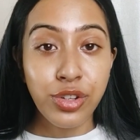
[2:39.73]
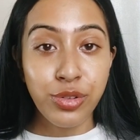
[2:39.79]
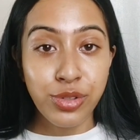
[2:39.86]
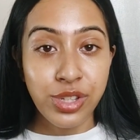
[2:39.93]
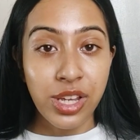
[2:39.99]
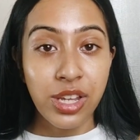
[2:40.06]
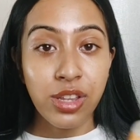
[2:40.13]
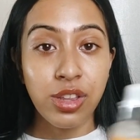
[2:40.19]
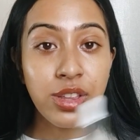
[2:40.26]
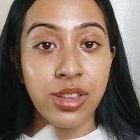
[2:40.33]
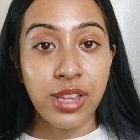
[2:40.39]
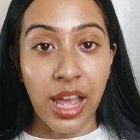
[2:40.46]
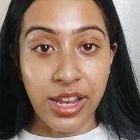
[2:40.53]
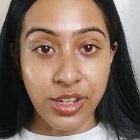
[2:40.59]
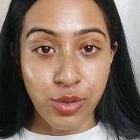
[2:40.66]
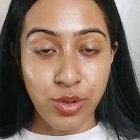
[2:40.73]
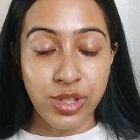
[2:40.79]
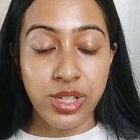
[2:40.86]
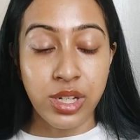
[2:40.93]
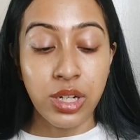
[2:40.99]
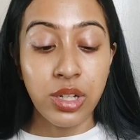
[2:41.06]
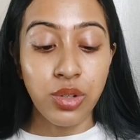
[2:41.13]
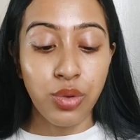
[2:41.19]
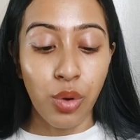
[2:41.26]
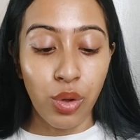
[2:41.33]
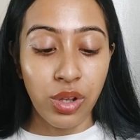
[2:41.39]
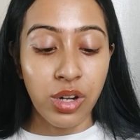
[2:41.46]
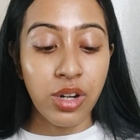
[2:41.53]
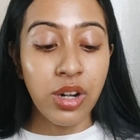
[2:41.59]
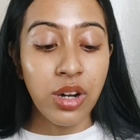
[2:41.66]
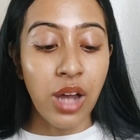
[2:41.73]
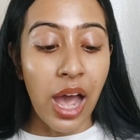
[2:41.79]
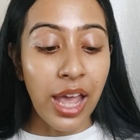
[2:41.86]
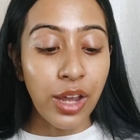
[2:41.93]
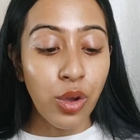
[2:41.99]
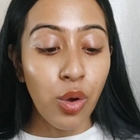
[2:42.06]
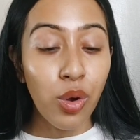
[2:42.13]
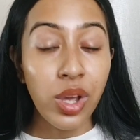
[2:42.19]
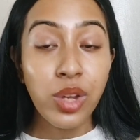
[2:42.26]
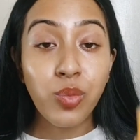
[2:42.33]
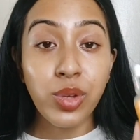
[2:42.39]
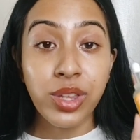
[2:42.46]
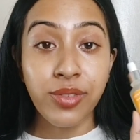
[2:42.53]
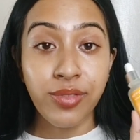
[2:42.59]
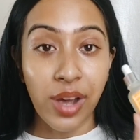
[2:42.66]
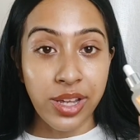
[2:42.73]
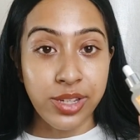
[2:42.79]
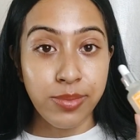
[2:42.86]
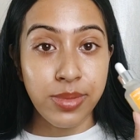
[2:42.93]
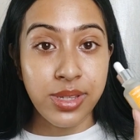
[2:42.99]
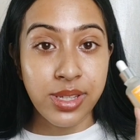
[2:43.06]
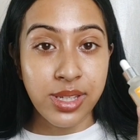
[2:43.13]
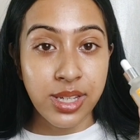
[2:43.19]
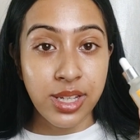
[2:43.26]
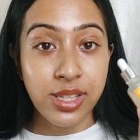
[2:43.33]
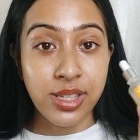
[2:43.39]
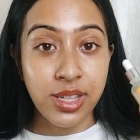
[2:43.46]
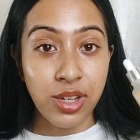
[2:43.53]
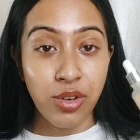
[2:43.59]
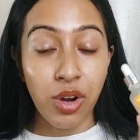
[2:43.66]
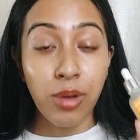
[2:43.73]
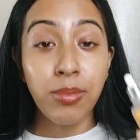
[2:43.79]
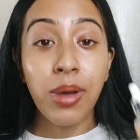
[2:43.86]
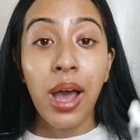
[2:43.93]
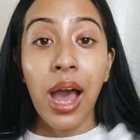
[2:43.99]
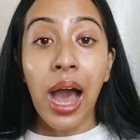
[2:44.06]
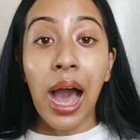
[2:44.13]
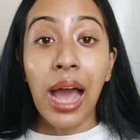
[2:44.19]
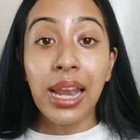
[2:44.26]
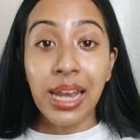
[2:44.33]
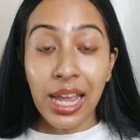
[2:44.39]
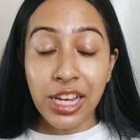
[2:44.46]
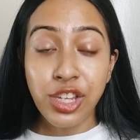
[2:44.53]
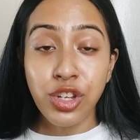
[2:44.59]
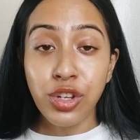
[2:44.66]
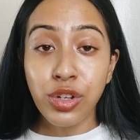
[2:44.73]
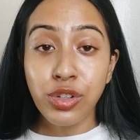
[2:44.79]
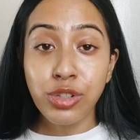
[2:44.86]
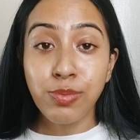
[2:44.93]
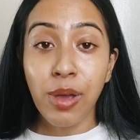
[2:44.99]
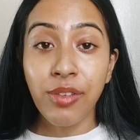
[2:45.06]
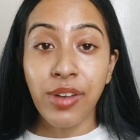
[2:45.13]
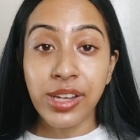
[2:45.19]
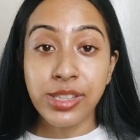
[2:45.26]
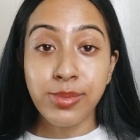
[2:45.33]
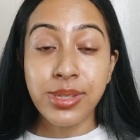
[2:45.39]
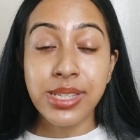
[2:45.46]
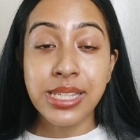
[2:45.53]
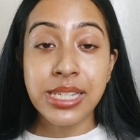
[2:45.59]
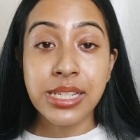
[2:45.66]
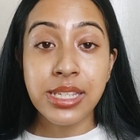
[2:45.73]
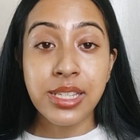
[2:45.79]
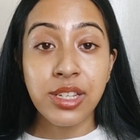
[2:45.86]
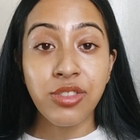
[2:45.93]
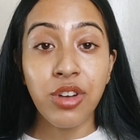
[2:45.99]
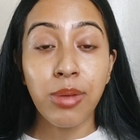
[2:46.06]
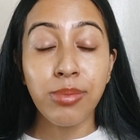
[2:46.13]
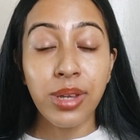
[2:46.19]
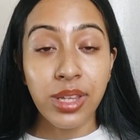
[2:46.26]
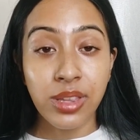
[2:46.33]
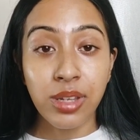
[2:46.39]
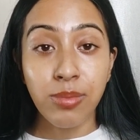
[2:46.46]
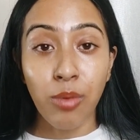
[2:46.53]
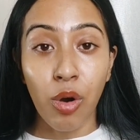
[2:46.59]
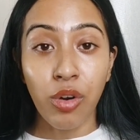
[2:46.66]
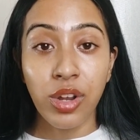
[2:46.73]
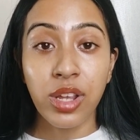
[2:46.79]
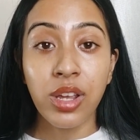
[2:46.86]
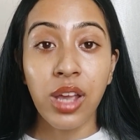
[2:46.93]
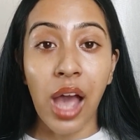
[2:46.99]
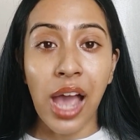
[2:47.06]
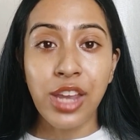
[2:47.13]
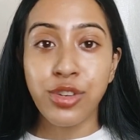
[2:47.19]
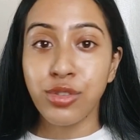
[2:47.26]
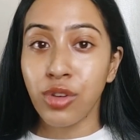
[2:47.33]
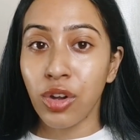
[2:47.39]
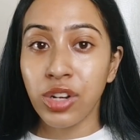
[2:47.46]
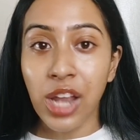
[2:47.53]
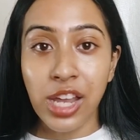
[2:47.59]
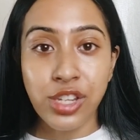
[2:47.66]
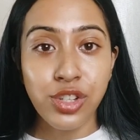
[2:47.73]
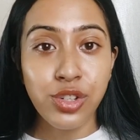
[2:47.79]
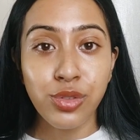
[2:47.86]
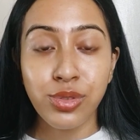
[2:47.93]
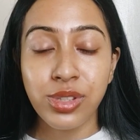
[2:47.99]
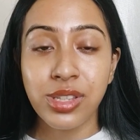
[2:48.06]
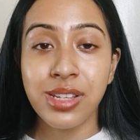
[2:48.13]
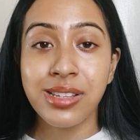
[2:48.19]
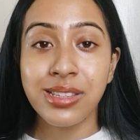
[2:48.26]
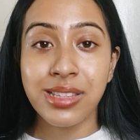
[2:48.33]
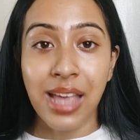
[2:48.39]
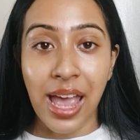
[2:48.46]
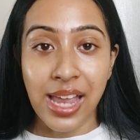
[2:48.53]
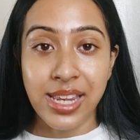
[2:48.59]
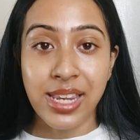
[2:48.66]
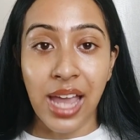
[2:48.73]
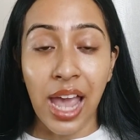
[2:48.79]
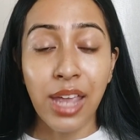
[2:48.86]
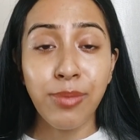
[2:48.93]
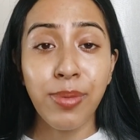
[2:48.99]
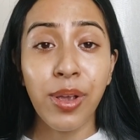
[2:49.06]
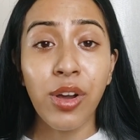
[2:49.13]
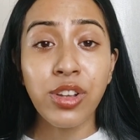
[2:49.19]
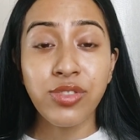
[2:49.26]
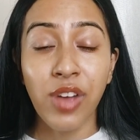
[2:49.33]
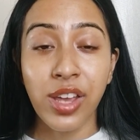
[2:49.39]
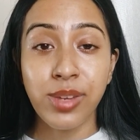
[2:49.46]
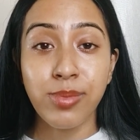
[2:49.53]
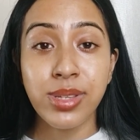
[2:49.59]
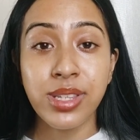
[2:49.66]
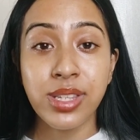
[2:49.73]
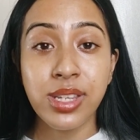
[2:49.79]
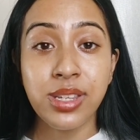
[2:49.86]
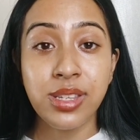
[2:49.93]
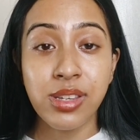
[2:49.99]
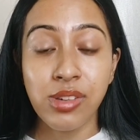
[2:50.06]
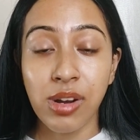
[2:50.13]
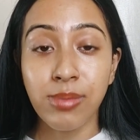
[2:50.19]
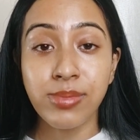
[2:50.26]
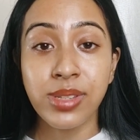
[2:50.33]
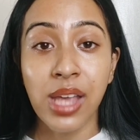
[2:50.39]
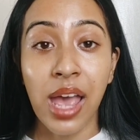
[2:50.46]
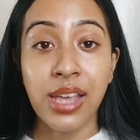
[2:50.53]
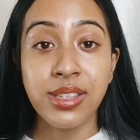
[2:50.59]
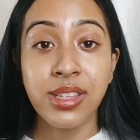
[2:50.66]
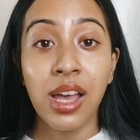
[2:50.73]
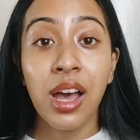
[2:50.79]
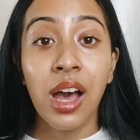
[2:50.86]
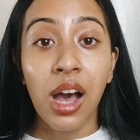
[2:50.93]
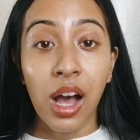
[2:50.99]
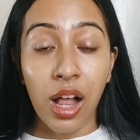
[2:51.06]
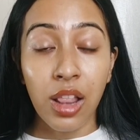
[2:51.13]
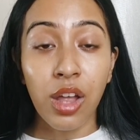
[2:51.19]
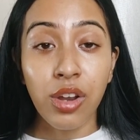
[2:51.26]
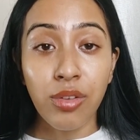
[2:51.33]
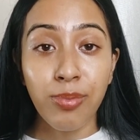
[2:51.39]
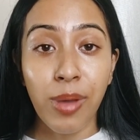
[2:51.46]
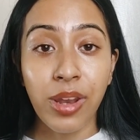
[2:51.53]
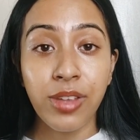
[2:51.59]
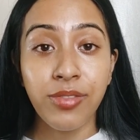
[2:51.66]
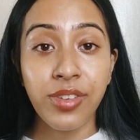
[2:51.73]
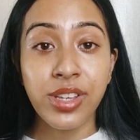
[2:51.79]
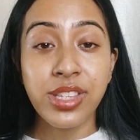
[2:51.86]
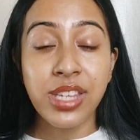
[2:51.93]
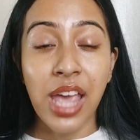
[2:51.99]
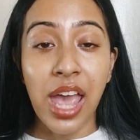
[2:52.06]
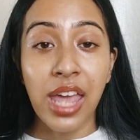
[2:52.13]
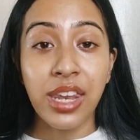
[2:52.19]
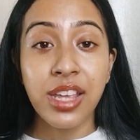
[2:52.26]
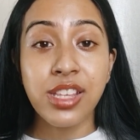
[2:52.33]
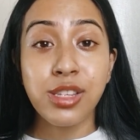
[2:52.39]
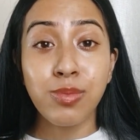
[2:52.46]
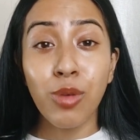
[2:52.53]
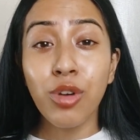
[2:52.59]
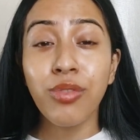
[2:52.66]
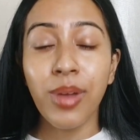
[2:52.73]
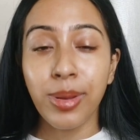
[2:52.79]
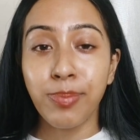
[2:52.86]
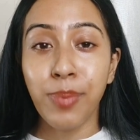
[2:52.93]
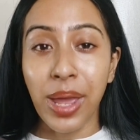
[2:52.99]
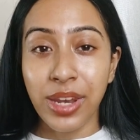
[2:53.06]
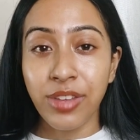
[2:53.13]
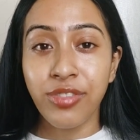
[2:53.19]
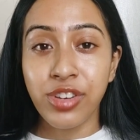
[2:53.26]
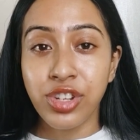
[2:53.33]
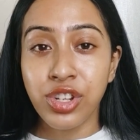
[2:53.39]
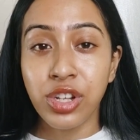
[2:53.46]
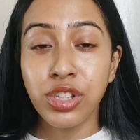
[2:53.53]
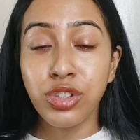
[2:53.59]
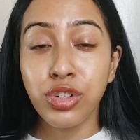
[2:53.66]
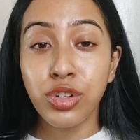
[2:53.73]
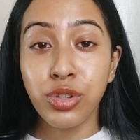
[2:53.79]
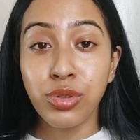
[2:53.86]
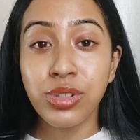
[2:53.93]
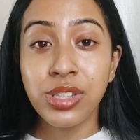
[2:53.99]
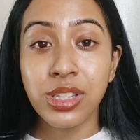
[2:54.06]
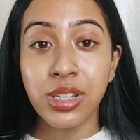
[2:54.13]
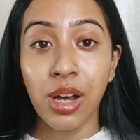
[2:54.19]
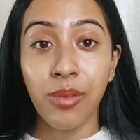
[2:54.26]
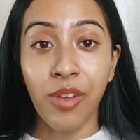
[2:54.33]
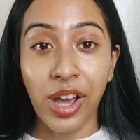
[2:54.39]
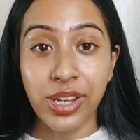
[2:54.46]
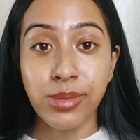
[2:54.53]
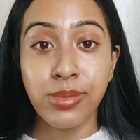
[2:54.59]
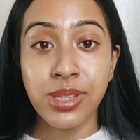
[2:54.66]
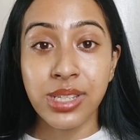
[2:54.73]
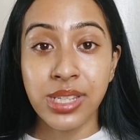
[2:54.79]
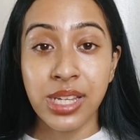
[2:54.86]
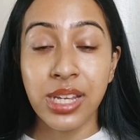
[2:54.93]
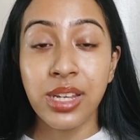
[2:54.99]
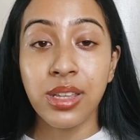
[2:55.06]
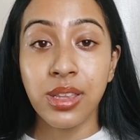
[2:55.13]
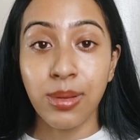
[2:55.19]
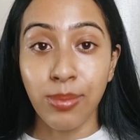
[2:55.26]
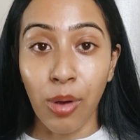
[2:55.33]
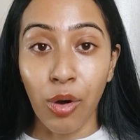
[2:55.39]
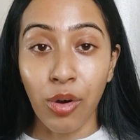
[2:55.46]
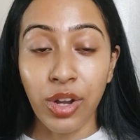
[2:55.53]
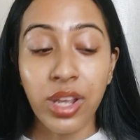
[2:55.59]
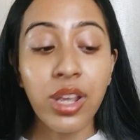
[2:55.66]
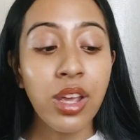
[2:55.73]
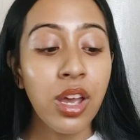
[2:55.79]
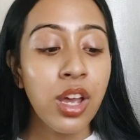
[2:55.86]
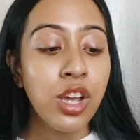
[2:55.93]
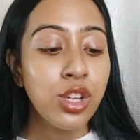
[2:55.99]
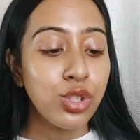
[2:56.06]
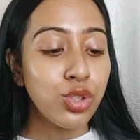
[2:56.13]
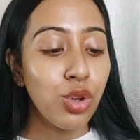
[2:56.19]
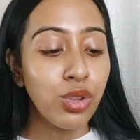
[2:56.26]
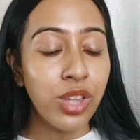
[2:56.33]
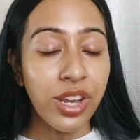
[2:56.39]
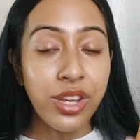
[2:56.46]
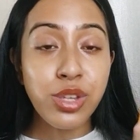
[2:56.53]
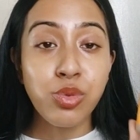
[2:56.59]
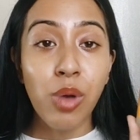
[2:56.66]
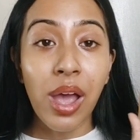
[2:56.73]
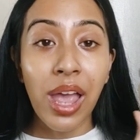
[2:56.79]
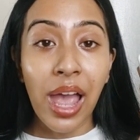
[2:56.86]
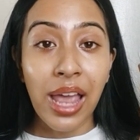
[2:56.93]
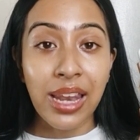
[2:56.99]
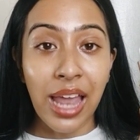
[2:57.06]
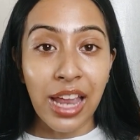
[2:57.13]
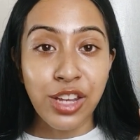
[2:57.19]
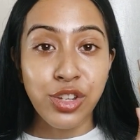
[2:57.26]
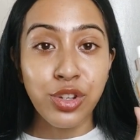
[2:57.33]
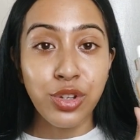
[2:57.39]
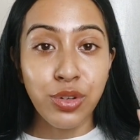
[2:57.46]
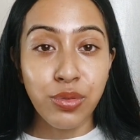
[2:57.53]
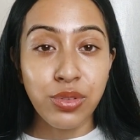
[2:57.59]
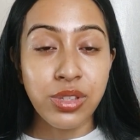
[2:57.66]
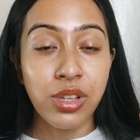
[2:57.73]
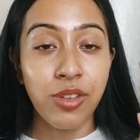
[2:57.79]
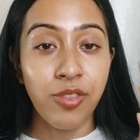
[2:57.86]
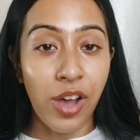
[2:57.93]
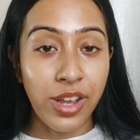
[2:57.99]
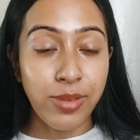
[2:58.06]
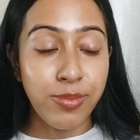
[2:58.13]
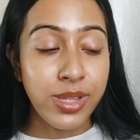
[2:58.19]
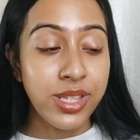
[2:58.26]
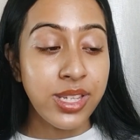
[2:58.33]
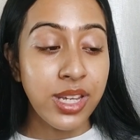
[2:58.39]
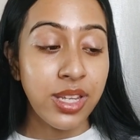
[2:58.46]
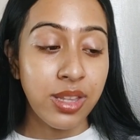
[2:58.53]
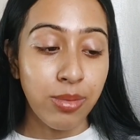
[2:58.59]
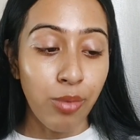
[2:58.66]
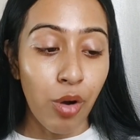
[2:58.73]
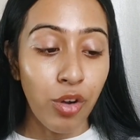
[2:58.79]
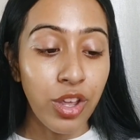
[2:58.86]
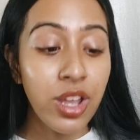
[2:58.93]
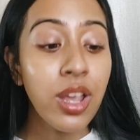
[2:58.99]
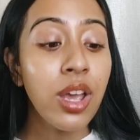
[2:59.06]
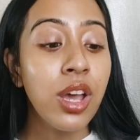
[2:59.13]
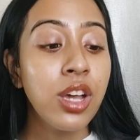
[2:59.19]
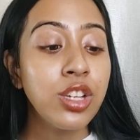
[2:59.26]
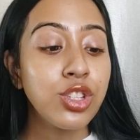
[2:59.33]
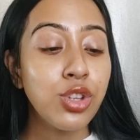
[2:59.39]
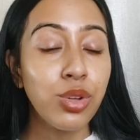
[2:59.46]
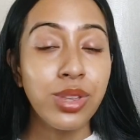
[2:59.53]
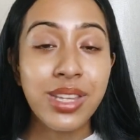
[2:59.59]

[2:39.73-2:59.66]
using that crystal roller, I go in with a vitamin C serum. I like to use my vitamin C serum in the morning. I do not like to use this at night because vitamin C serum has a lot of benefits and it's more beneficial to use a vitamin C in the morning. So that is why I like to use the vitamin C in the morning. So